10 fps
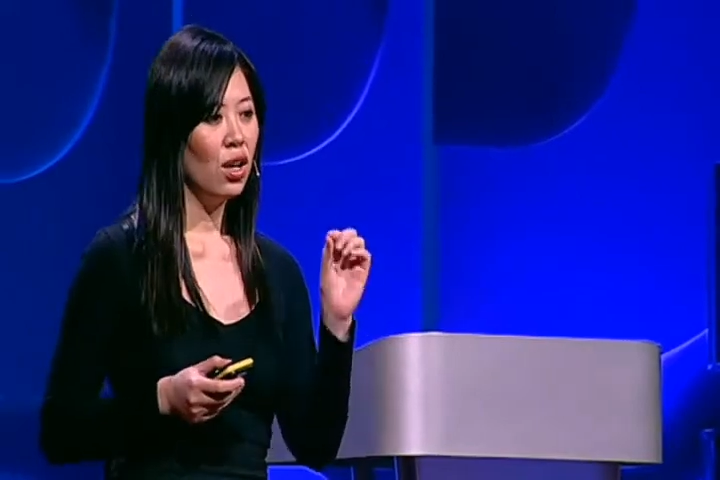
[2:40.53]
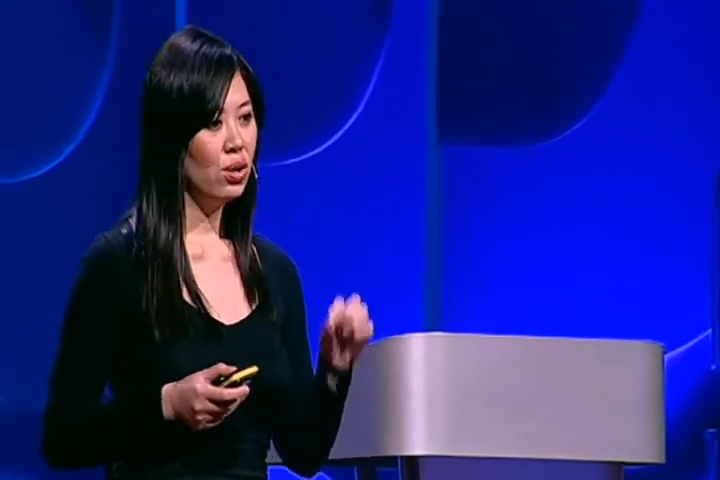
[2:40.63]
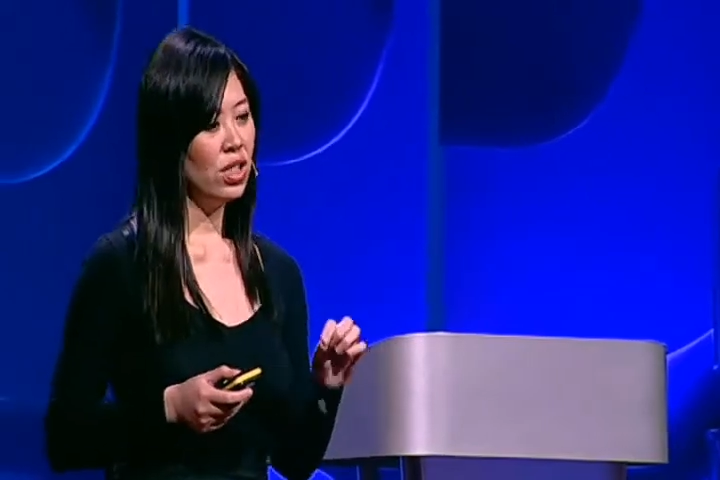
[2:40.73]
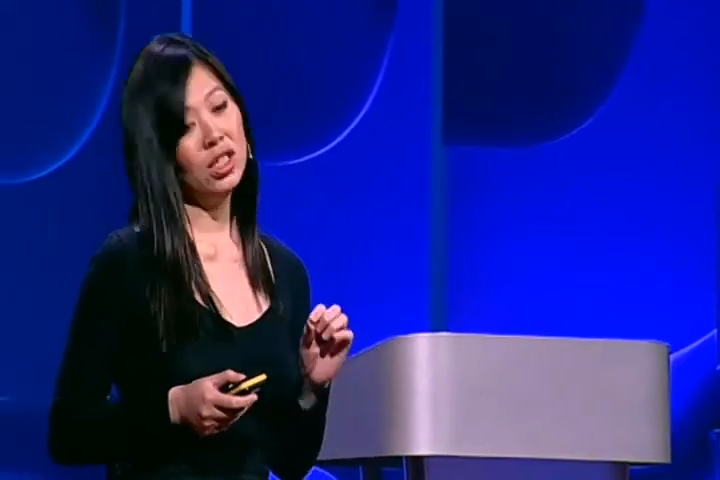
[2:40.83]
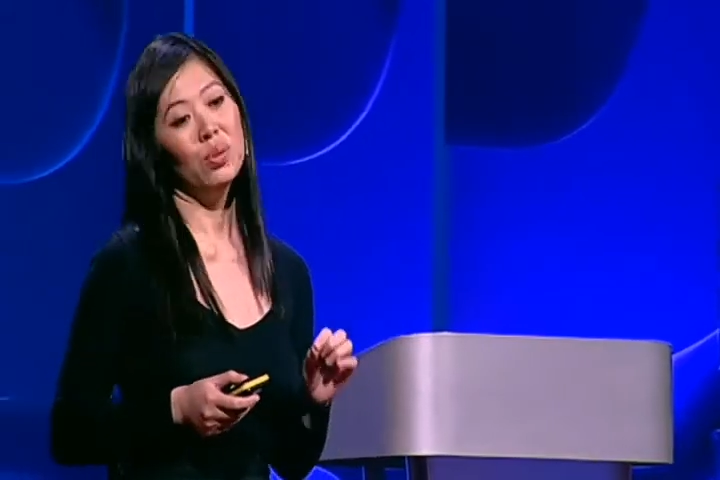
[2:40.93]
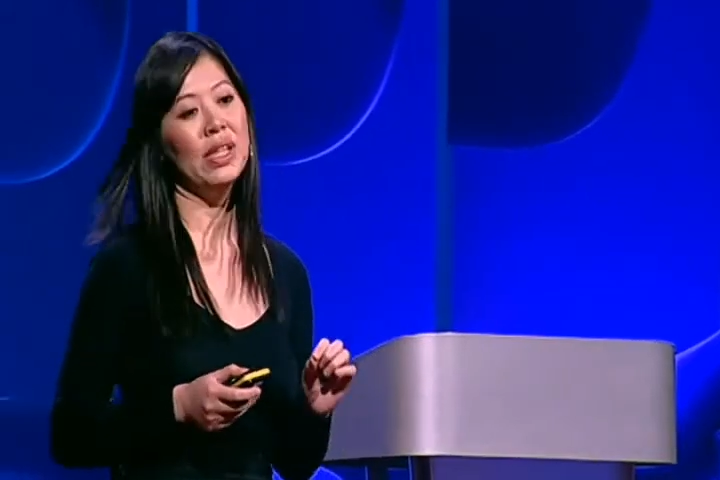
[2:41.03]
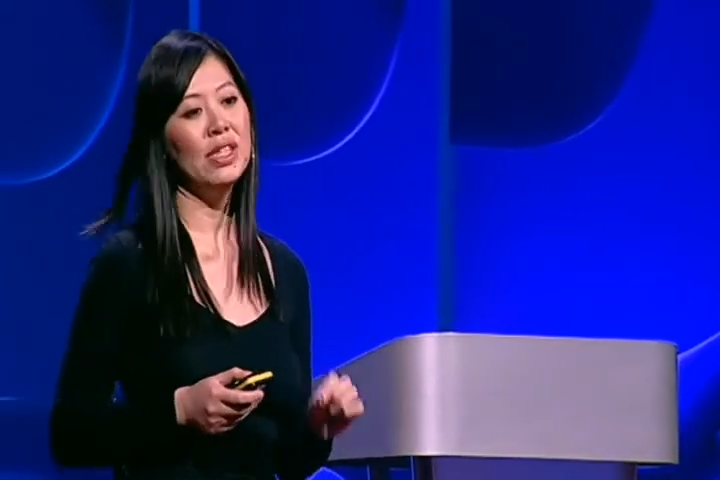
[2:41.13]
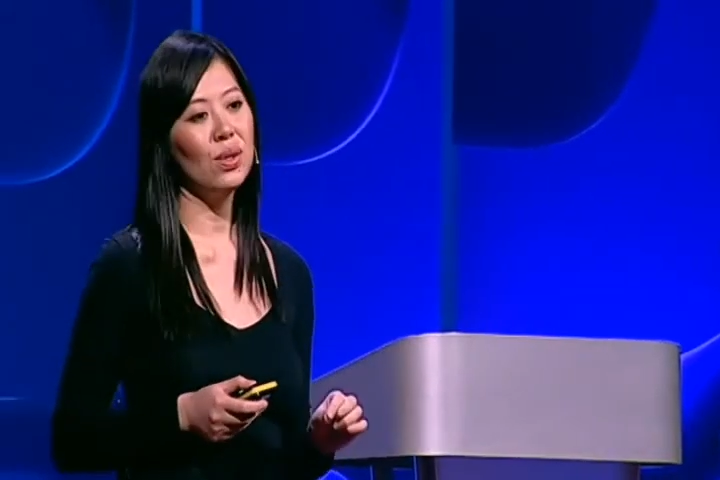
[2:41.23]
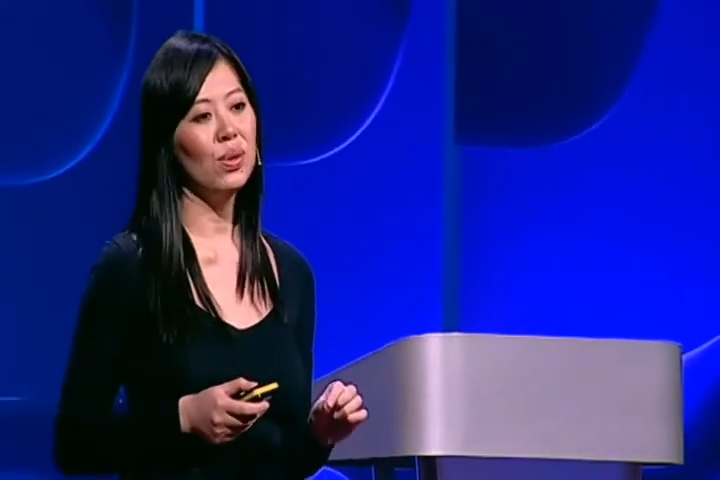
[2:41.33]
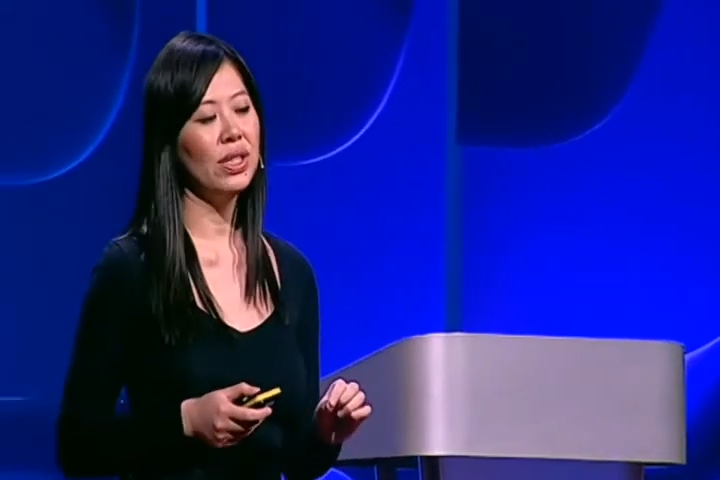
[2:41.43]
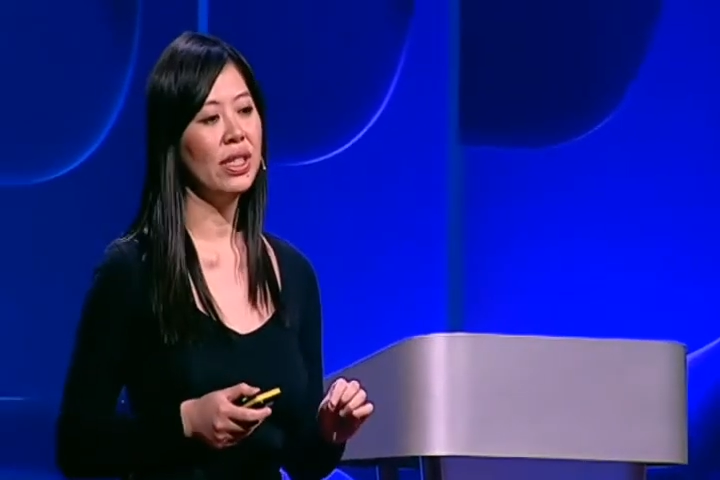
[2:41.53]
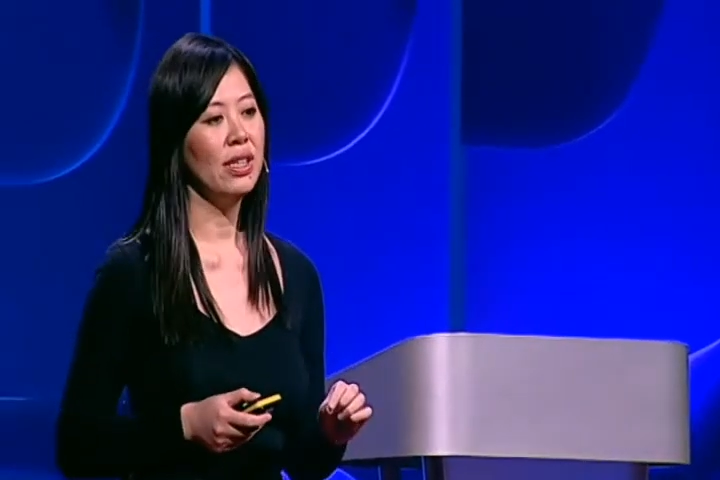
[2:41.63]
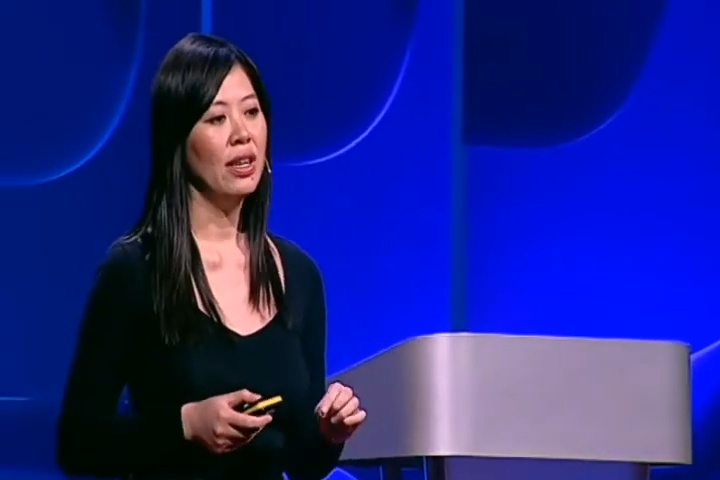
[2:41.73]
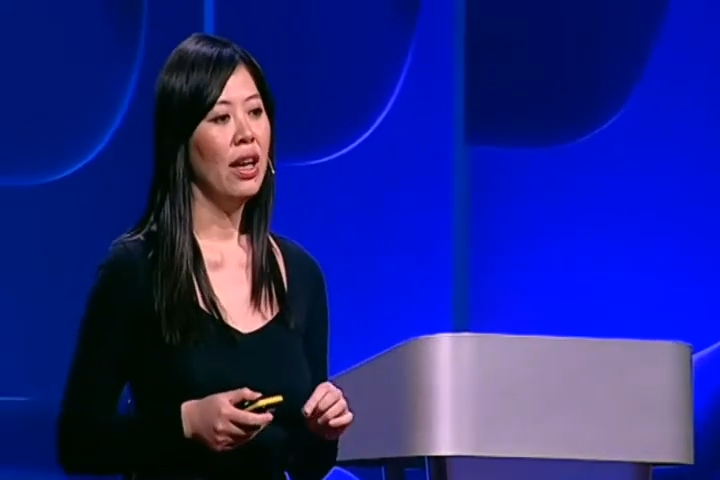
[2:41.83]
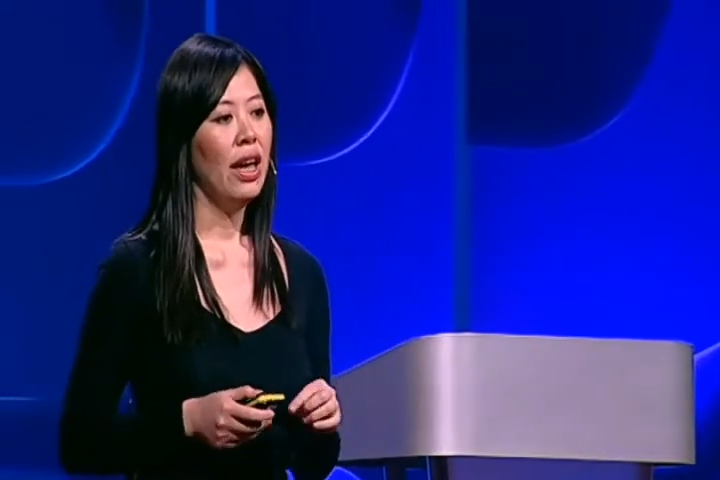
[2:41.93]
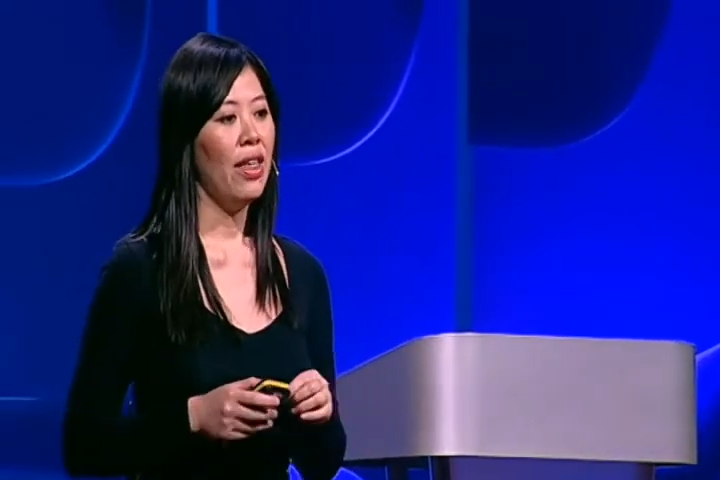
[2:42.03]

closer to its source